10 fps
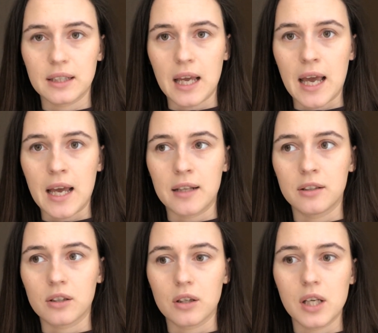
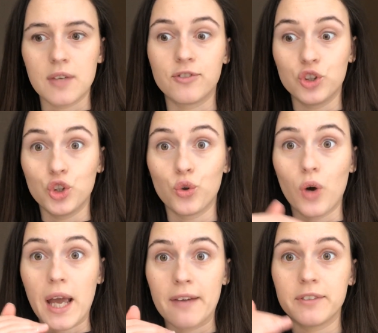And if you do
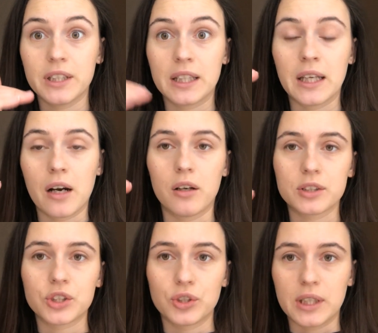everything else
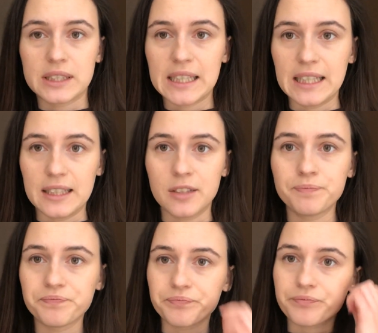to the T
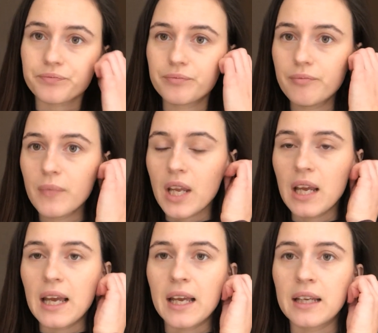
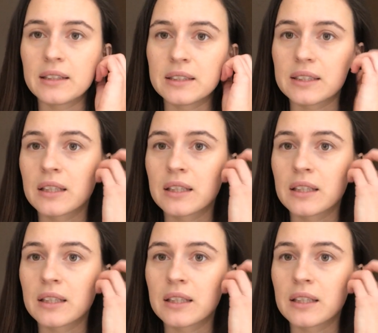and